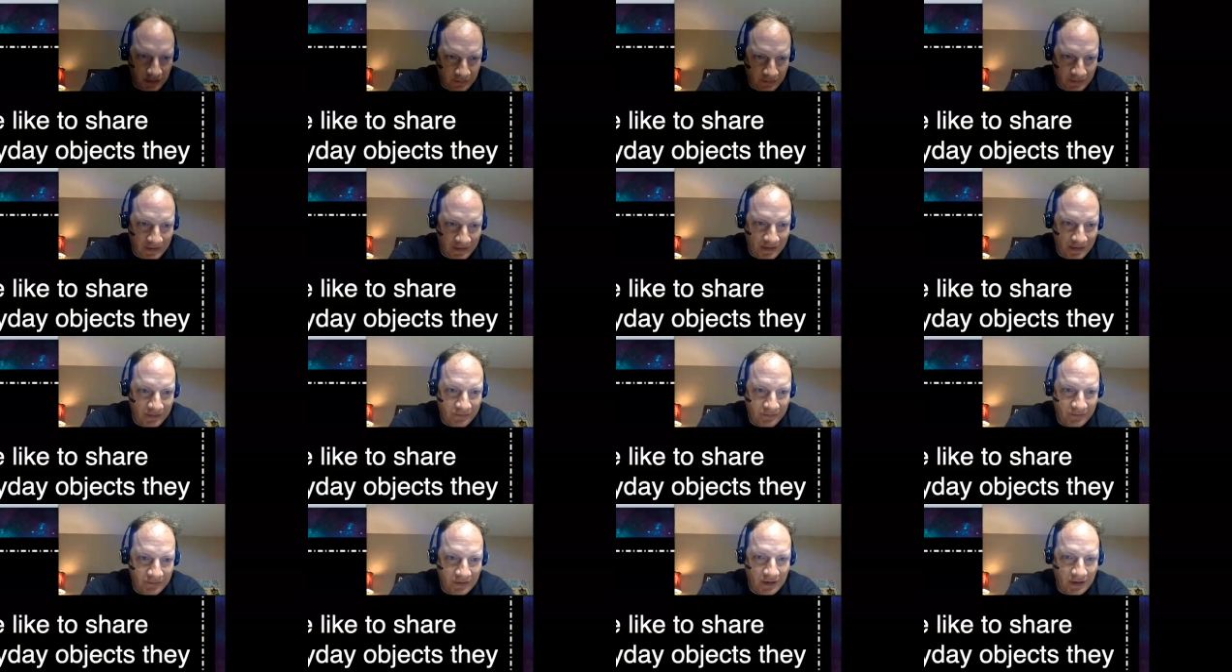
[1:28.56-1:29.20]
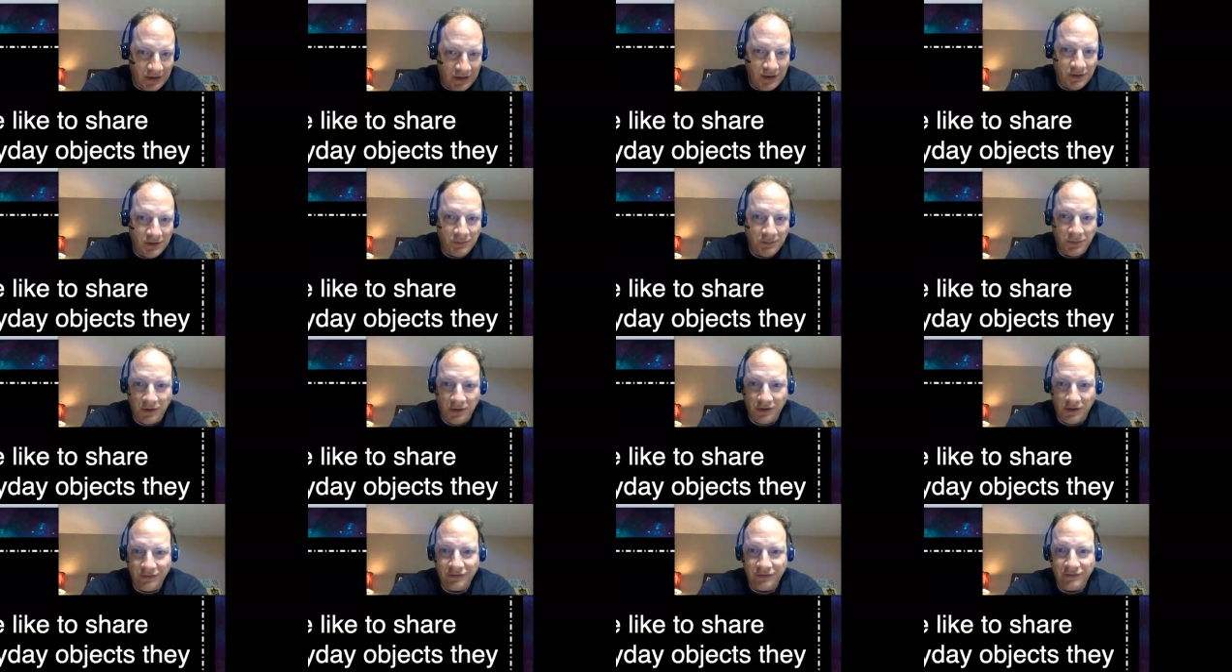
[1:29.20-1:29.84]
take a second here,
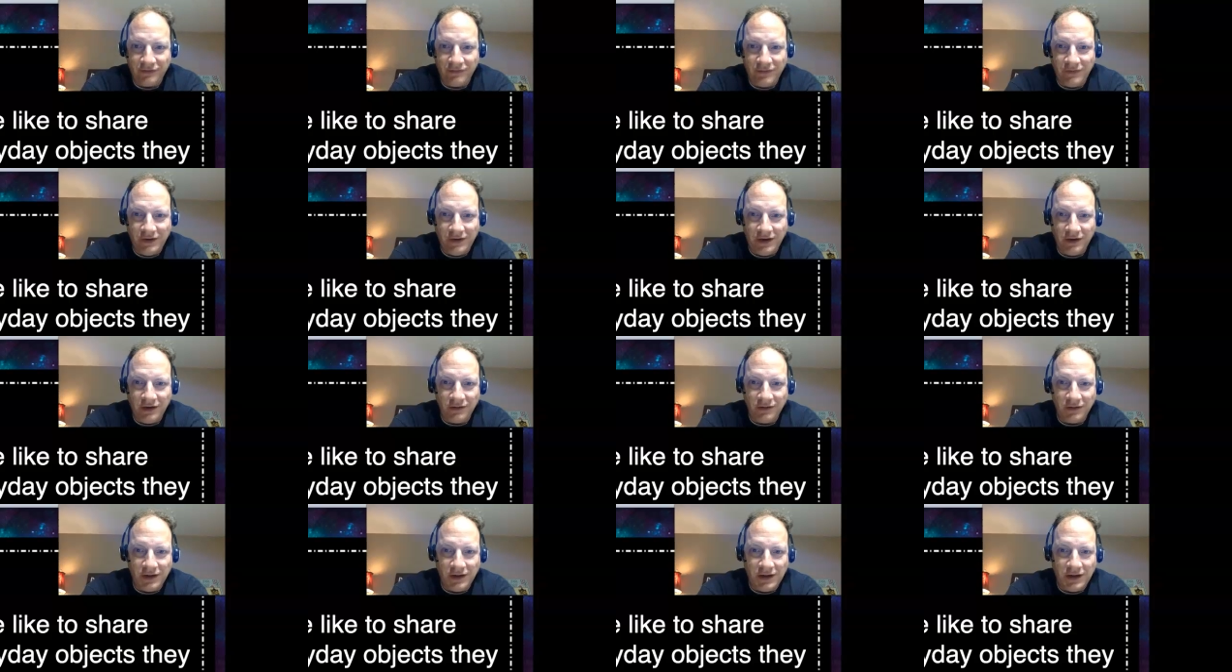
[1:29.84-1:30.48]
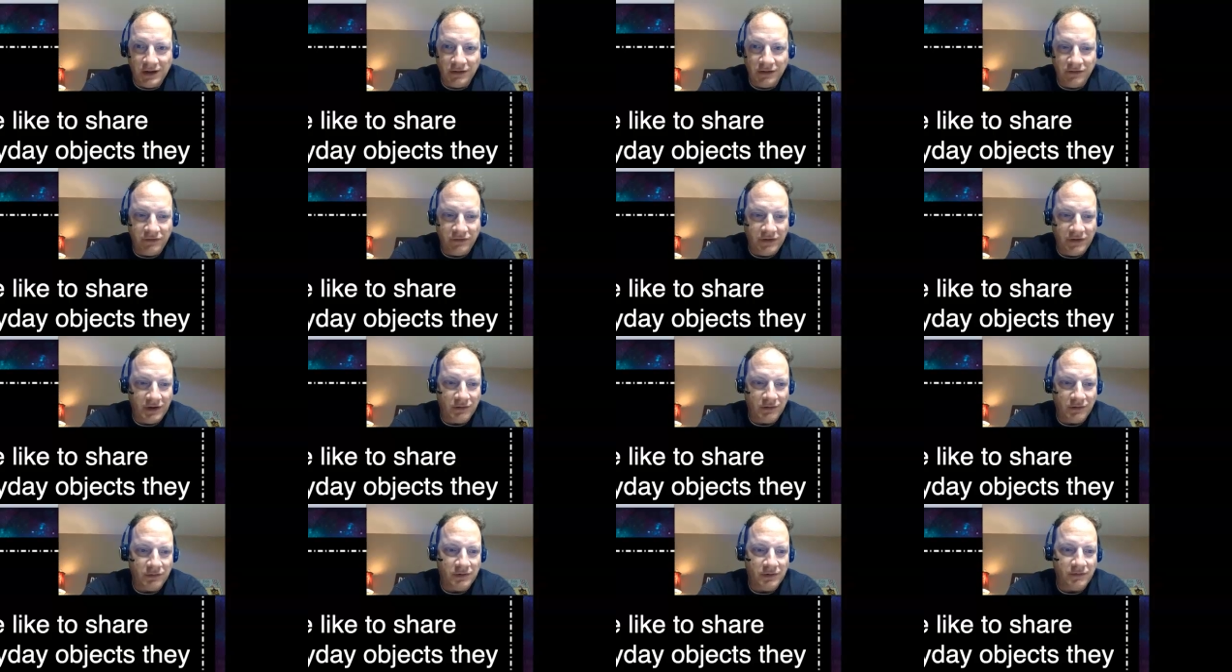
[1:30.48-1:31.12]
pause the video again,
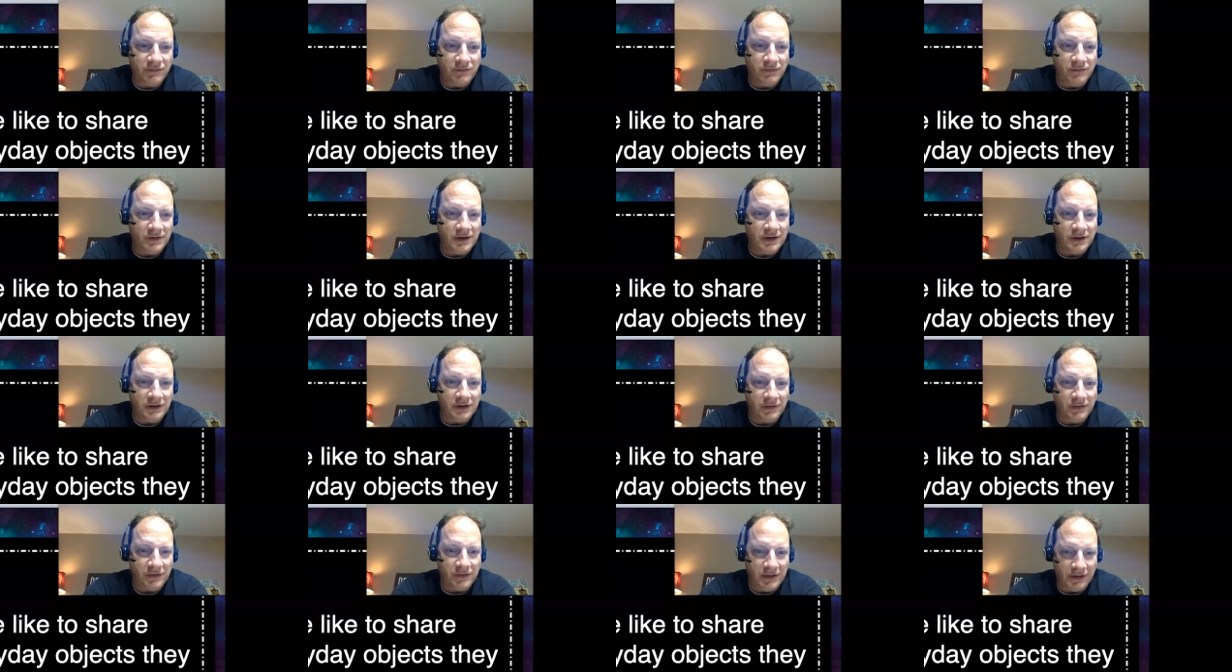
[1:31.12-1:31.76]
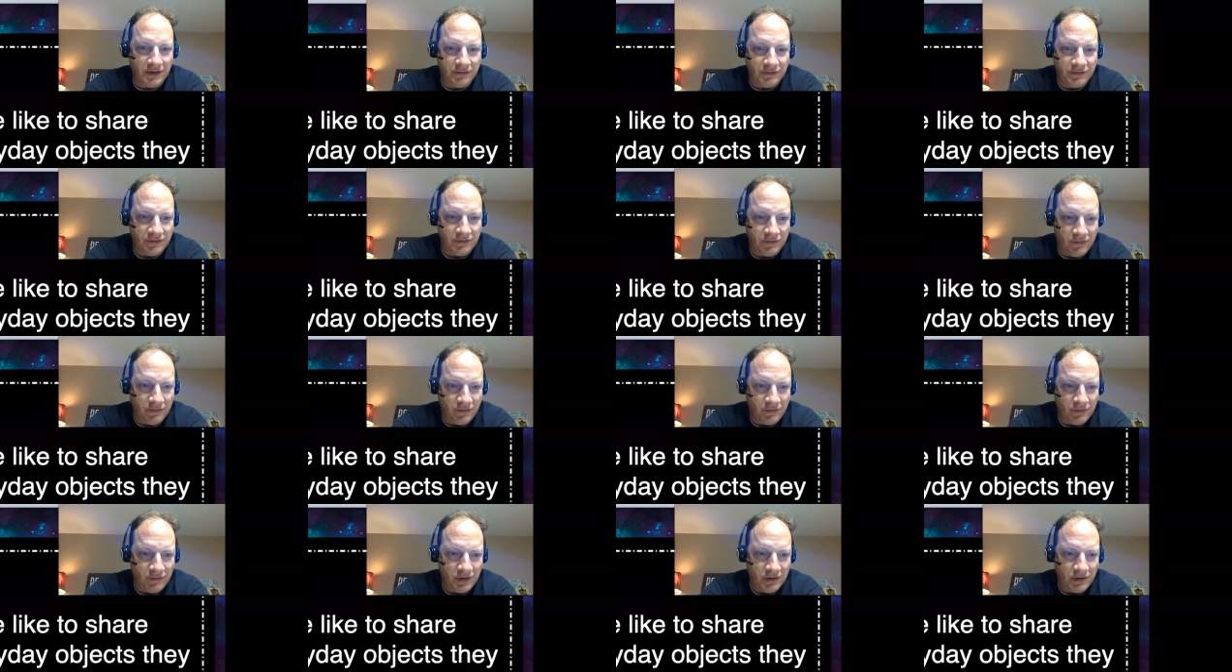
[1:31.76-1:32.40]
share with a friend the things that
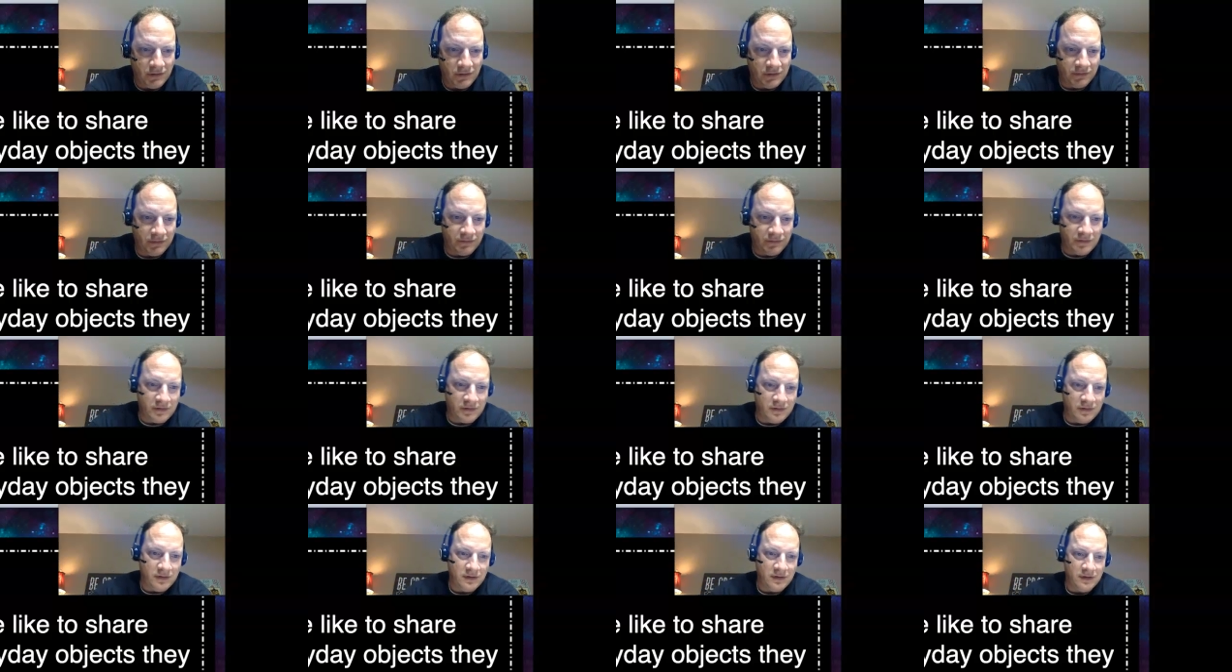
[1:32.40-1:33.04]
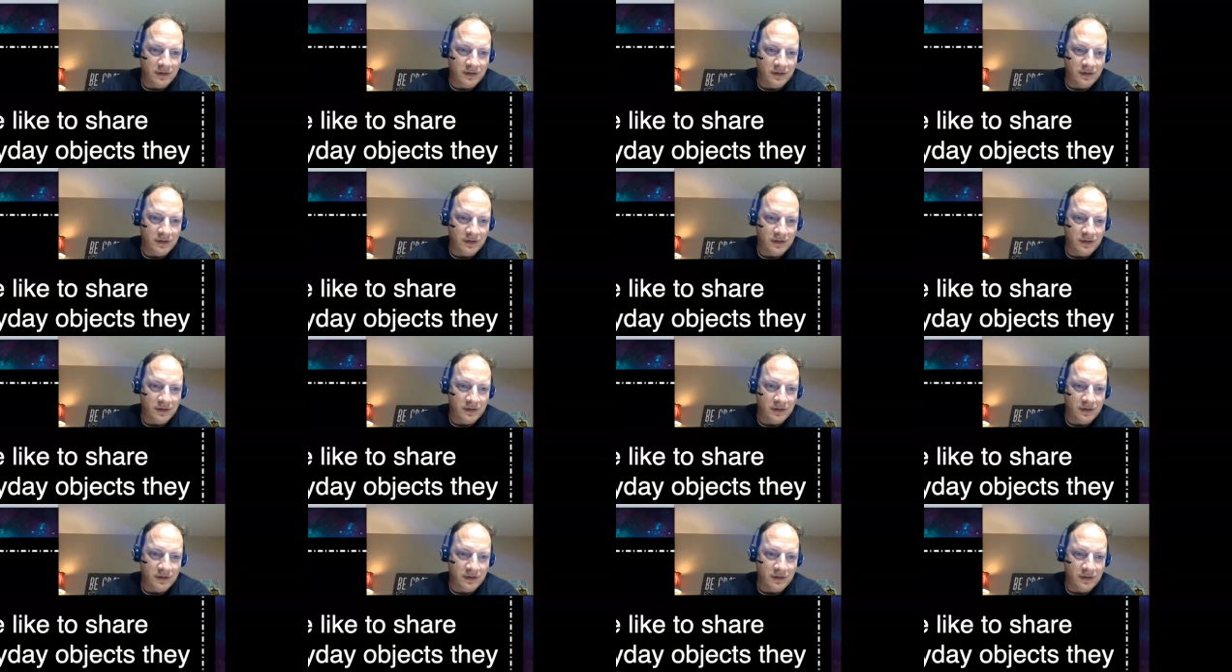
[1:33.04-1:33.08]
you noticed.